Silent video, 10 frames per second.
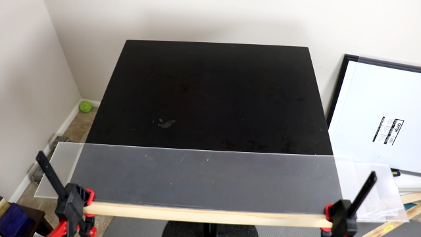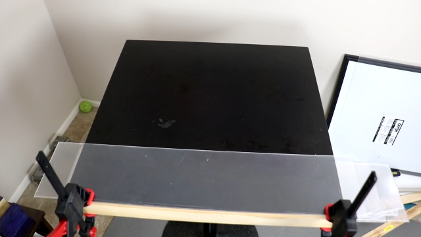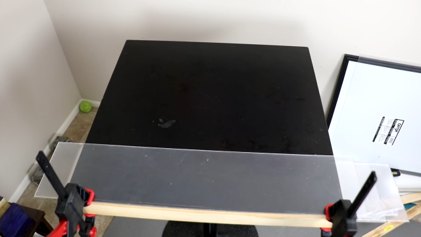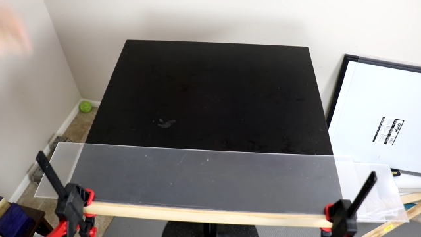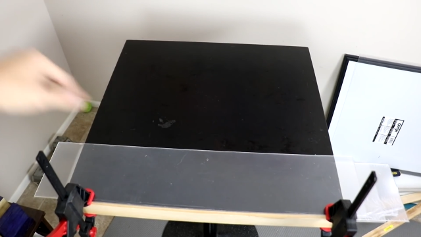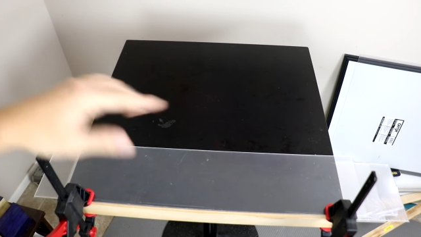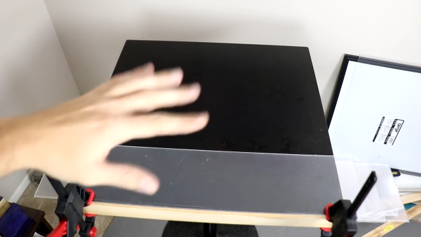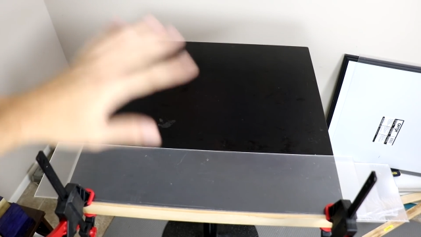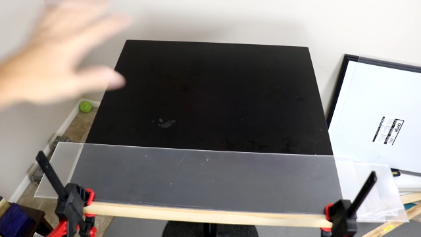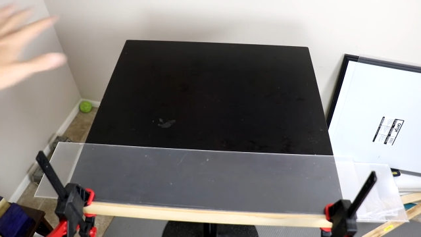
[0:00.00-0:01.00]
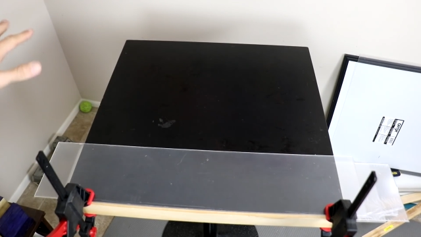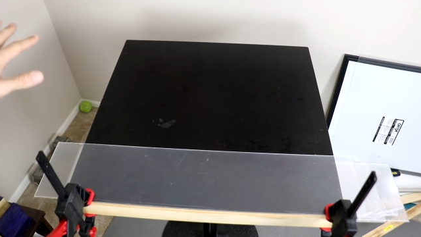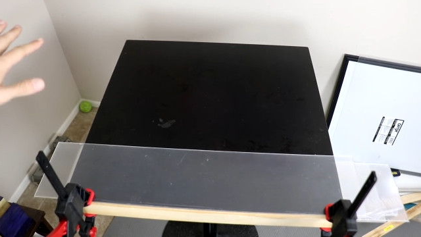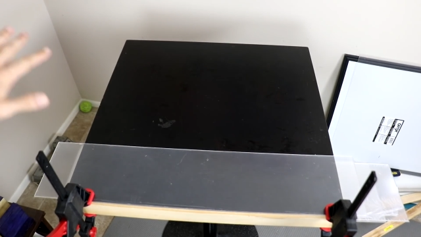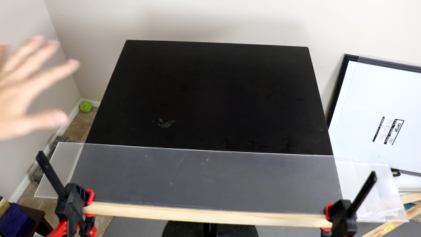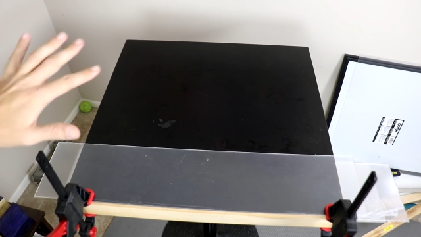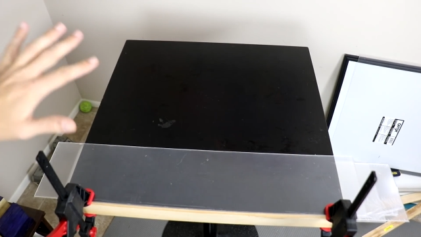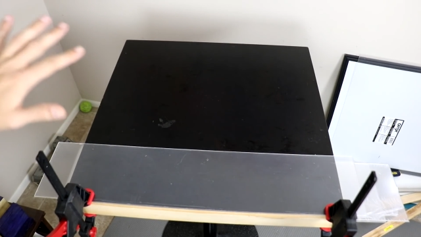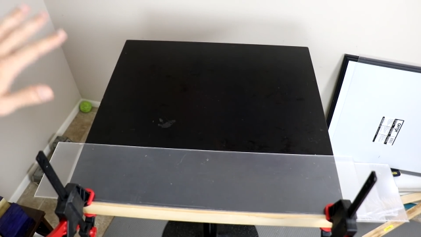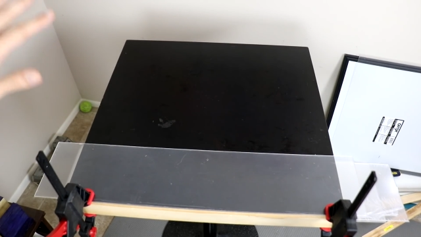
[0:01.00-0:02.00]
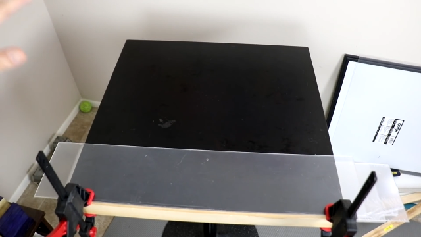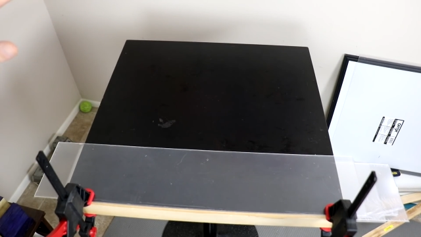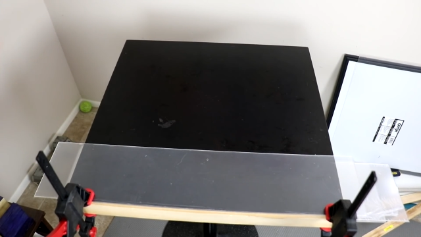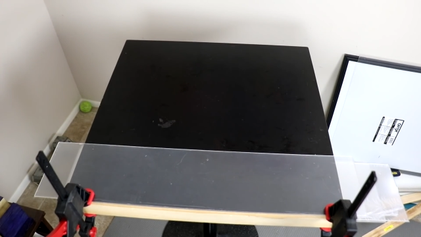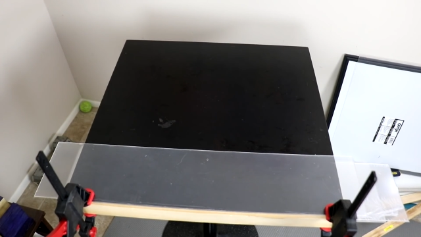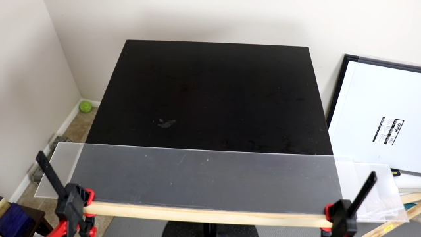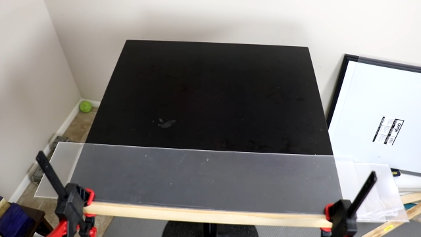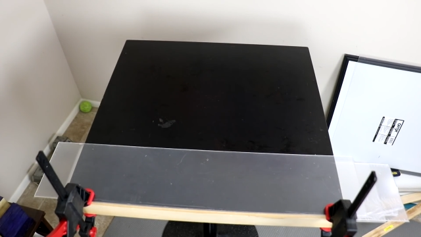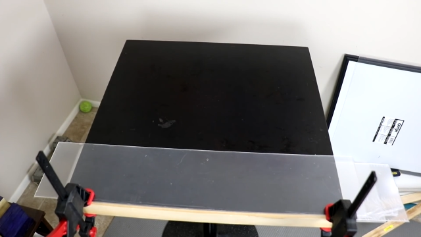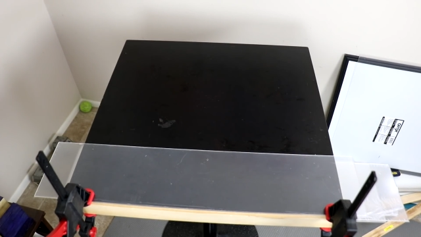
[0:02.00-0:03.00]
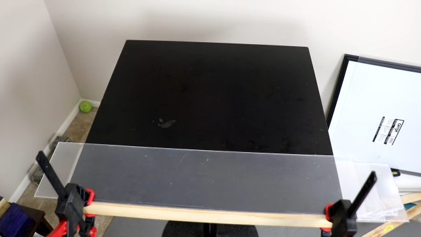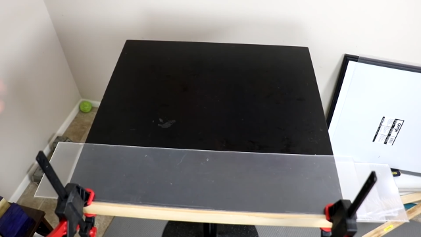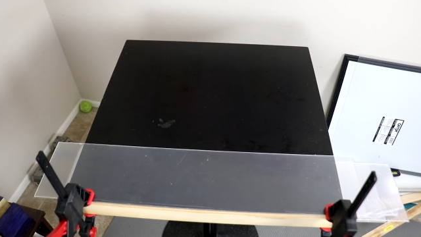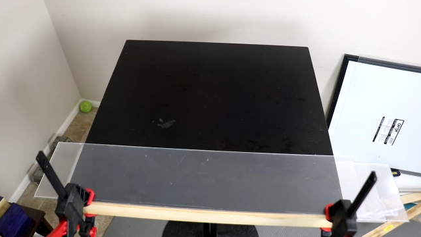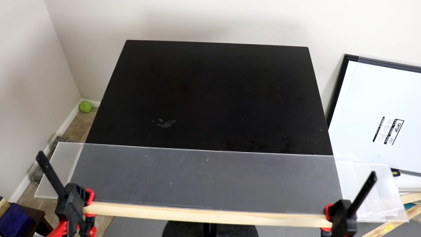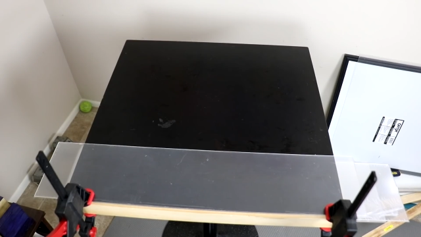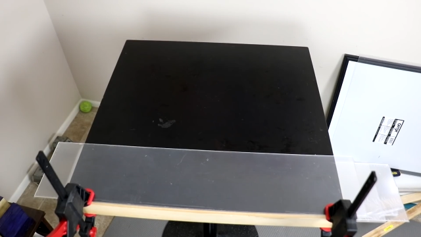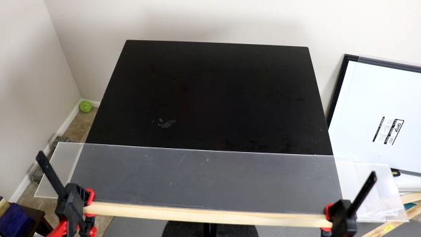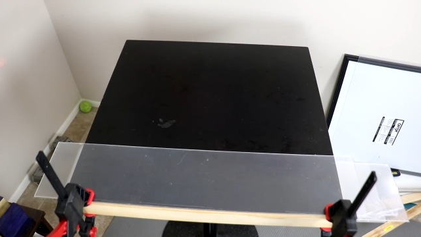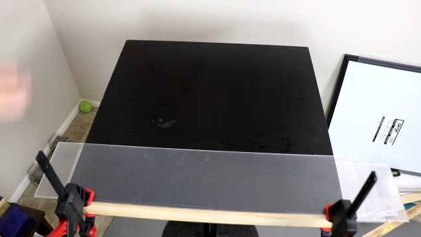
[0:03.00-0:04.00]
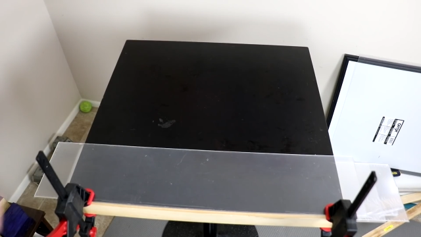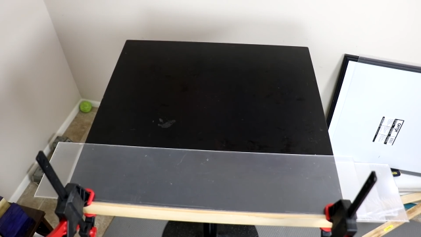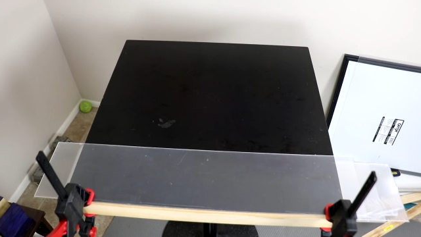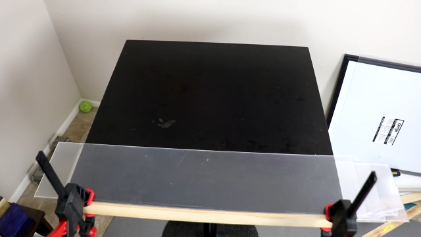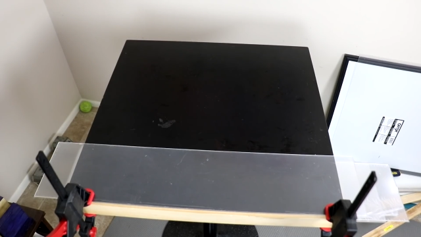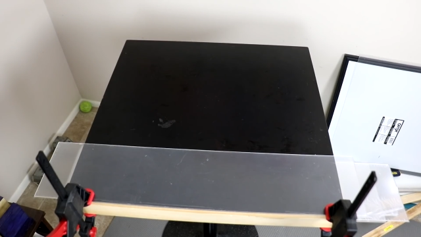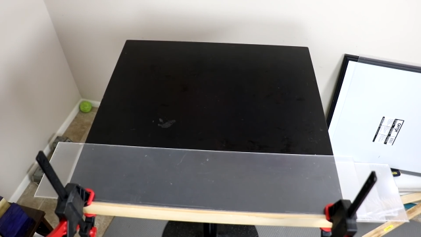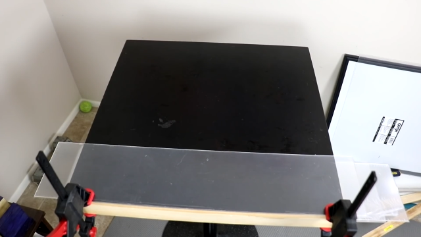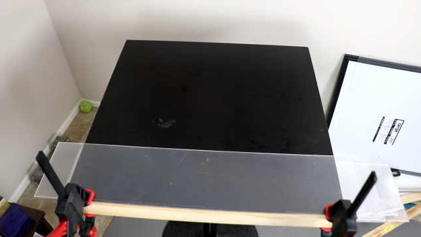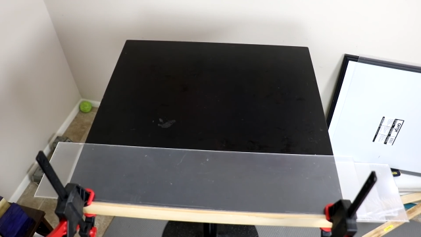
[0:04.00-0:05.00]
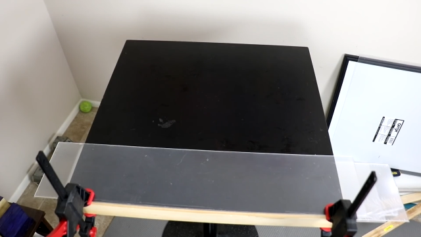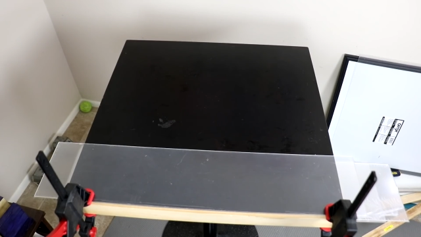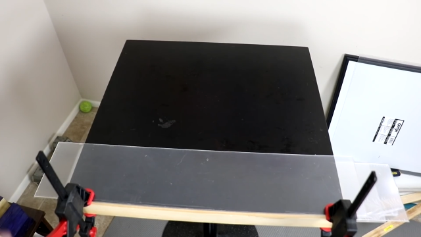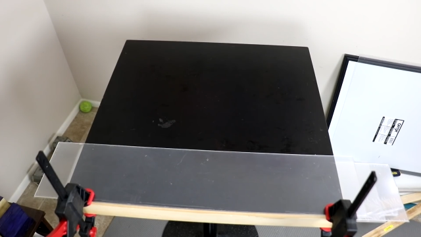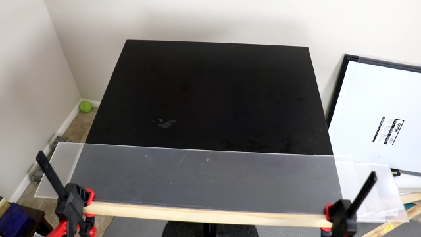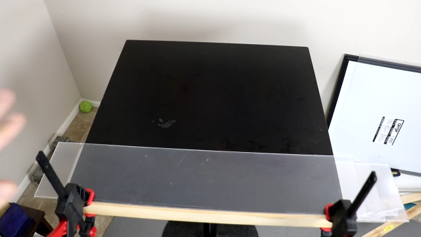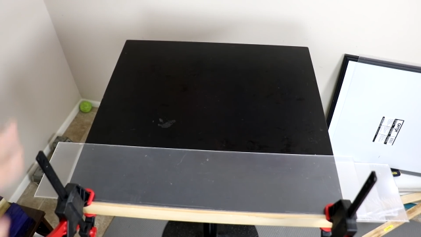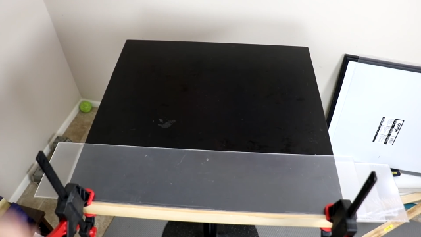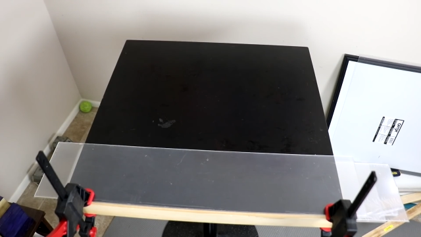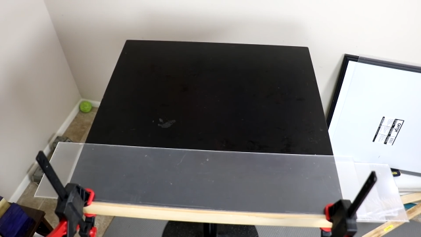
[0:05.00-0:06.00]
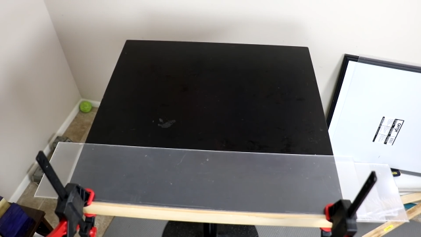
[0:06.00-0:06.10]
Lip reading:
[unreadable: no face in view]